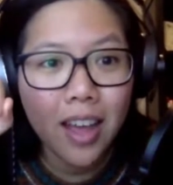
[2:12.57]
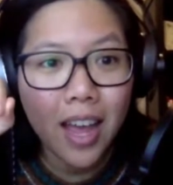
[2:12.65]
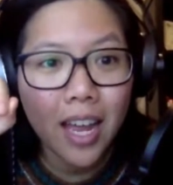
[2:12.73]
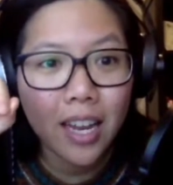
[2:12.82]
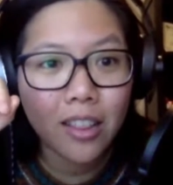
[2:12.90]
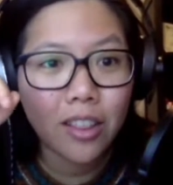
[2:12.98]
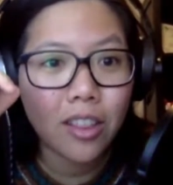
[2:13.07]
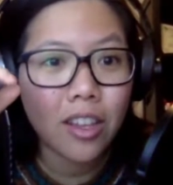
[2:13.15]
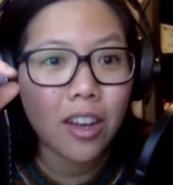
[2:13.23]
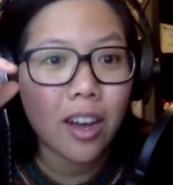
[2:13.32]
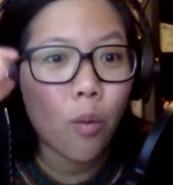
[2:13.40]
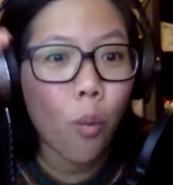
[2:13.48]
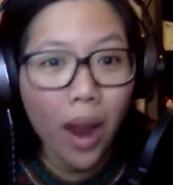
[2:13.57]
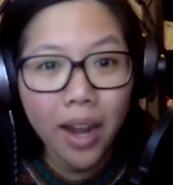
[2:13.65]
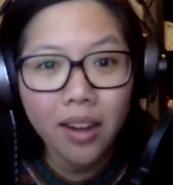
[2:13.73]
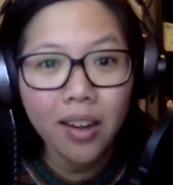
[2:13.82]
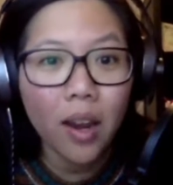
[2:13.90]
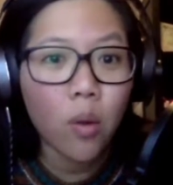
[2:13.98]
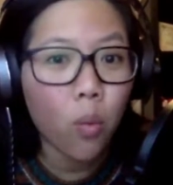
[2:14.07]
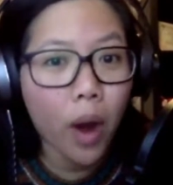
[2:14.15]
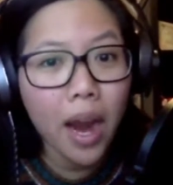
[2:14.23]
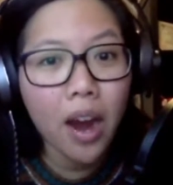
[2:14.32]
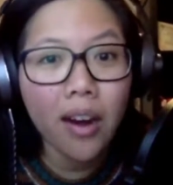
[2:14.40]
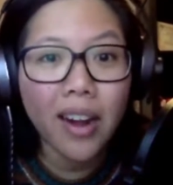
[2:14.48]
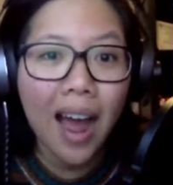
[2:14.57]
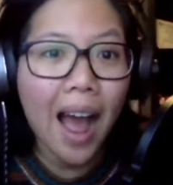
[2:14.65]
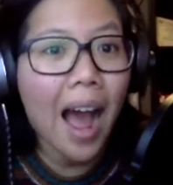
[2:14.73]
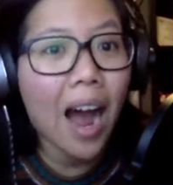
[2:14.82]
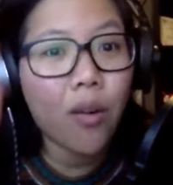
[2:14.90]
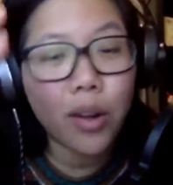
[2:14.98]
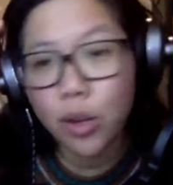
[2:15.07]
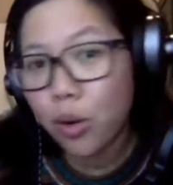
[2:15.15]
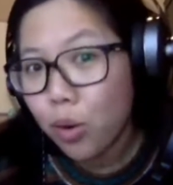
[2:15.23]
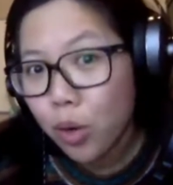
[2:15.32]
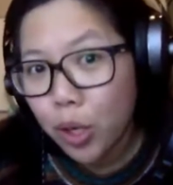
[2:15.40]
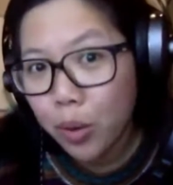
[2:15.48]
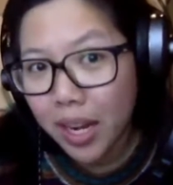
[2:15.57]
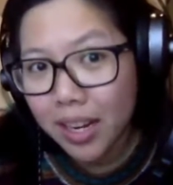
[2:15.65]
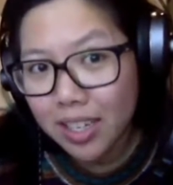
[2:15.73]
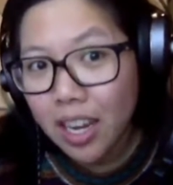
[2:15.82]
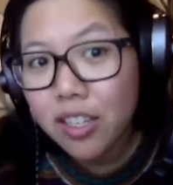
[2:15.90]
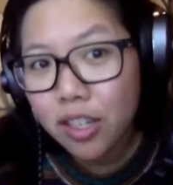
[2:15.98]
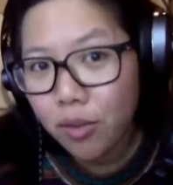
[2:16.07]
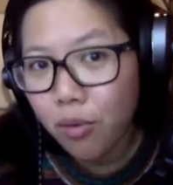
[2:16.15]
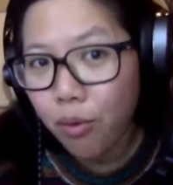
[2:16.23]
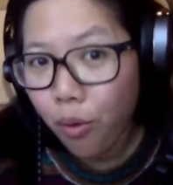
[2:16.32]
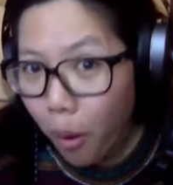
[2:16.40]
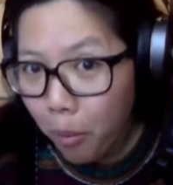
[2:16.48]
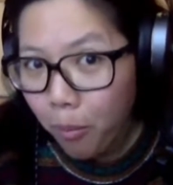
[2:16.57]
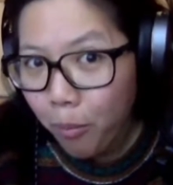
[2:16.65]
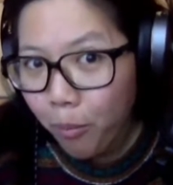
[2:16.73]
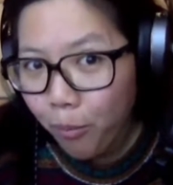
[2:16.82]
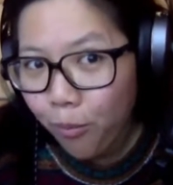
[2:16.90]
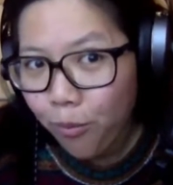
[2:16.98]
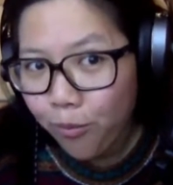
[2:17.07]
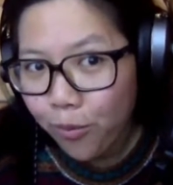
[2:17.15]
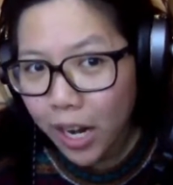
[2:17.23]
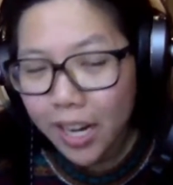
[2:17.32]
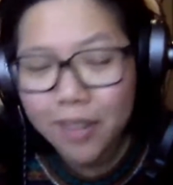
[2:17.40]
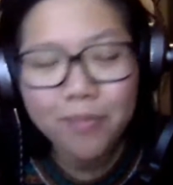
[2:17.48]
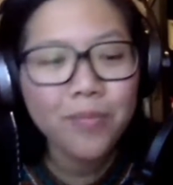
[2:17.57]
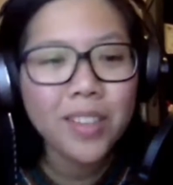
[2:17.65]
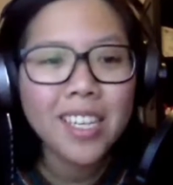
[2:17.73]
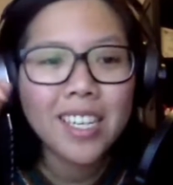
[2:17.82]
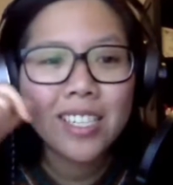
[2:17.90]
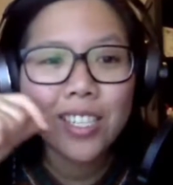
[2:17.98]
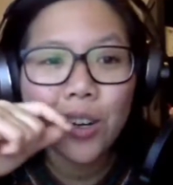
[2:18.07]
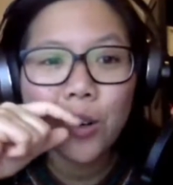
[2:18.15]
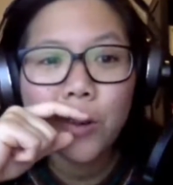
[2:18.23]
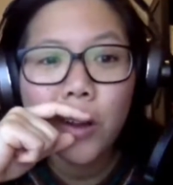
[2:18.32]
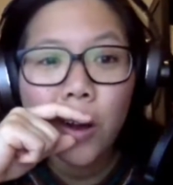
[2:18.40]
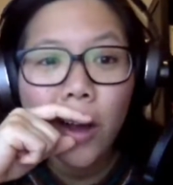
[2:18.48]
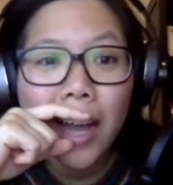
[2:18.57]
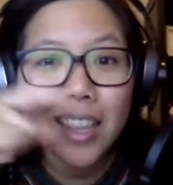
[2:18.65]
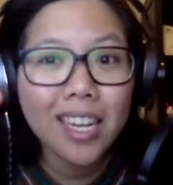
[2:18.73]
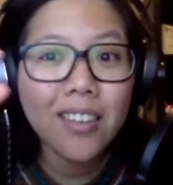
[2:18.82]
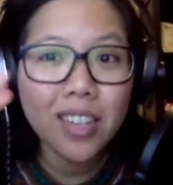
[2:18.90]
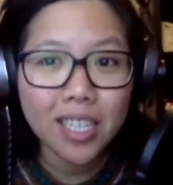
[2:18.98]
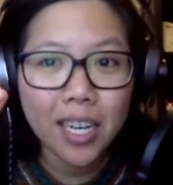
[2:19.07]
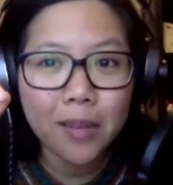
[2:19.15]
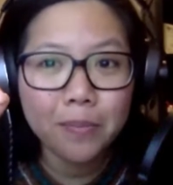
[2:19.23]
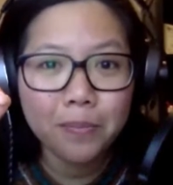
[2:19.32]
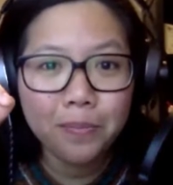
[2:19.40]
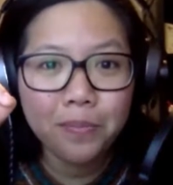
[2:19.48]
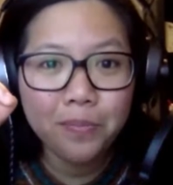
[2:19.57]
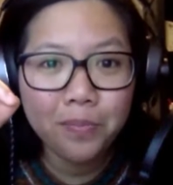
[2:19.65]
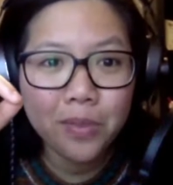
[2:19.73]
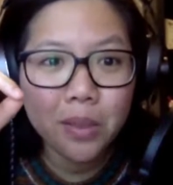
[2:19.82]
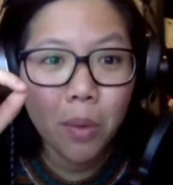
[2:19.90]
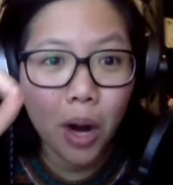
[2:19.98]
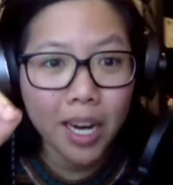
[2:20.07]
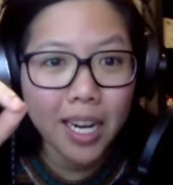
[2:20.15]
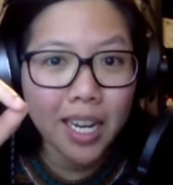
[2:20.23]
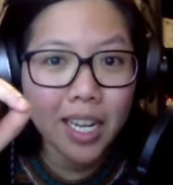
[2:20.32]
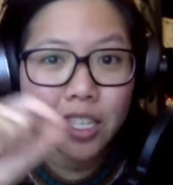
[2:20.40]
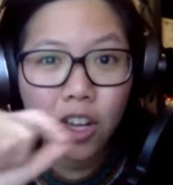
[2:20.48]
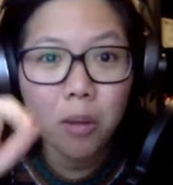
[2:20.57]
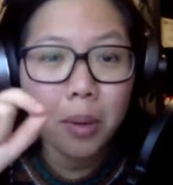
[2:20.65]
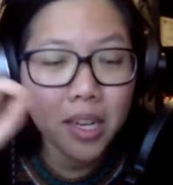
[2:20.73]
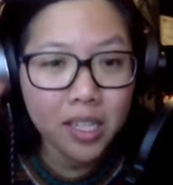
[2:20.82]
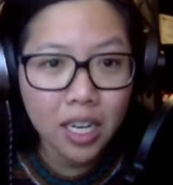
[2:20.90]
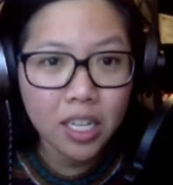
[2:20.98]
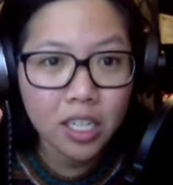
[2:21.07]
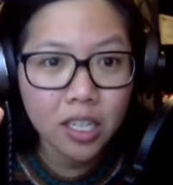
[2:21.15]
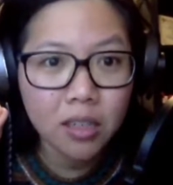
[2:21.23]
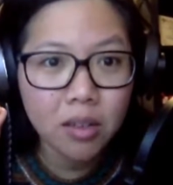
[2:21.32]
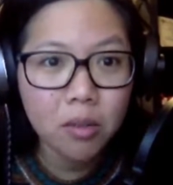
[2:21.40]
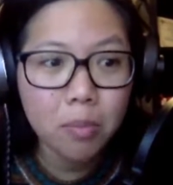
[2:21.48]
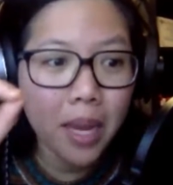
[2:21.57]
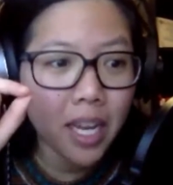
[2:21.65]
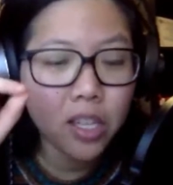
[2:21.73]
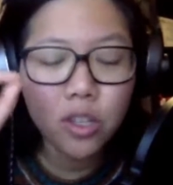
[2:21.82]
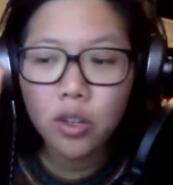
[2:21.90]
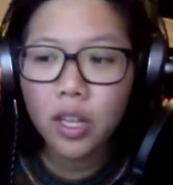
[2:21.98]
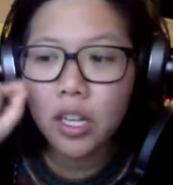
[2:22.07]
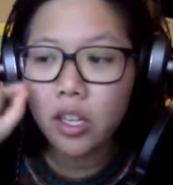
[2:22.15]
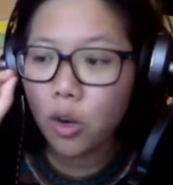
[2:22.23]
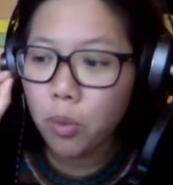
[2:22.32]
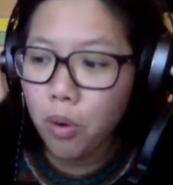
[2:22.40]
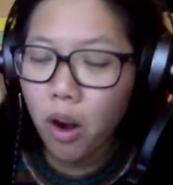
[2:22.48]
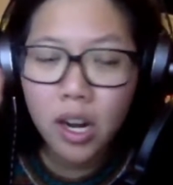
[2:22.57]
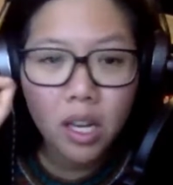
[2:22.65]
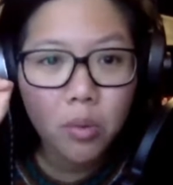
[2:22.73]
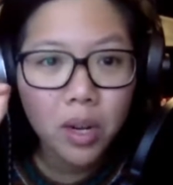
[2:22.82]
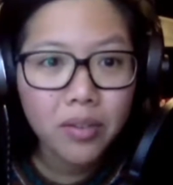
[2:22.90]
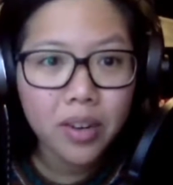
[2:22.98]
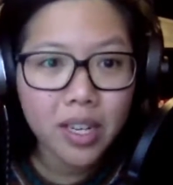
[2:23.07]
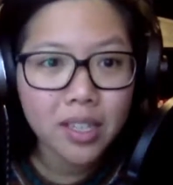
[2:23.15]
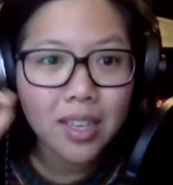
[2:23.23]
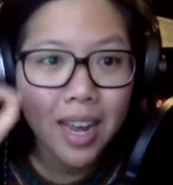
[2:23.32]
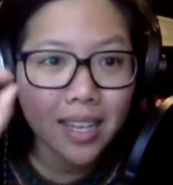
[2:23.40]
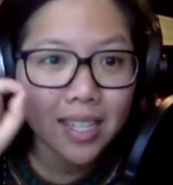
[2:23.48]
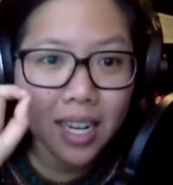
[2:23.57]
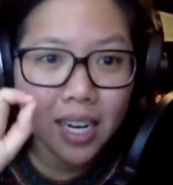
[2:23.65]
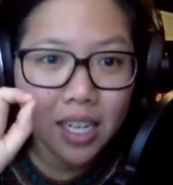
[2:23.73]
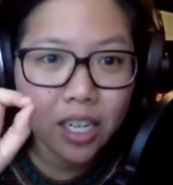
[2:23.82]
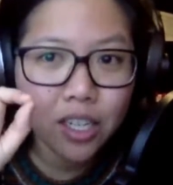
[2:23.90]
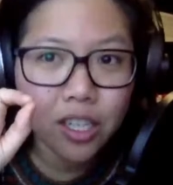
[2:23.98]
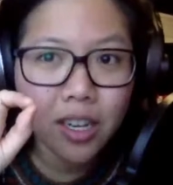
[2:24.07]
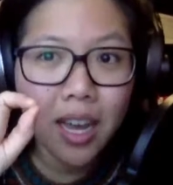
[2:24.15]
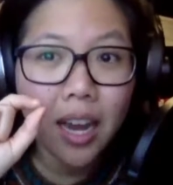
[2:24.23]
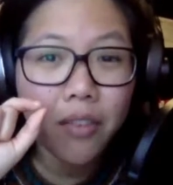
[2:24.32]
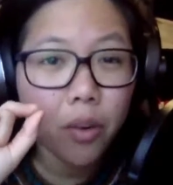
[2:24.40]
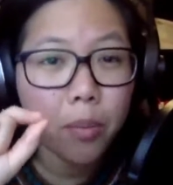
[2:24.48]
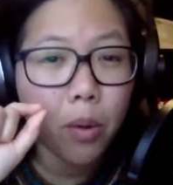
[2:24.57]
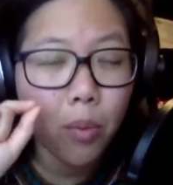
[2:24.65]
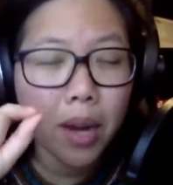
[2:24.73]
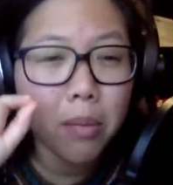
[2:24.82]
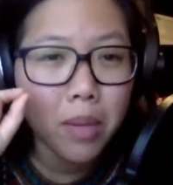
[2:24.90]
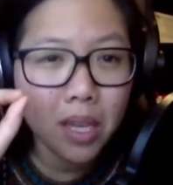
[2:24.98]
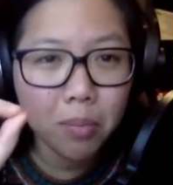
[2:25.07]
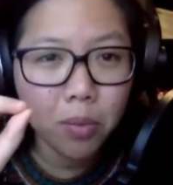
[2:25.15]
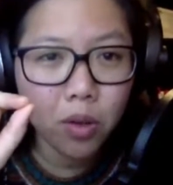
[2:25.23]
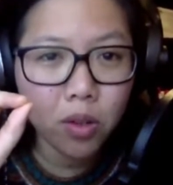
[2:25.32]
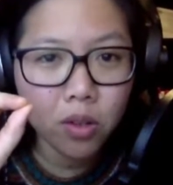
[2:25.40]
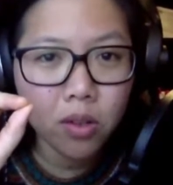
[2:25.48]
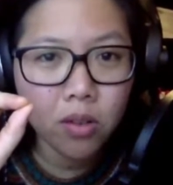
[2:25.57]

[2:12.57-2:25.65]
and when and where and how and who you get attention from, right? So at the end of the day, marketing is all about attention, making sure that your product, whatever it is, has that attention and from the right people.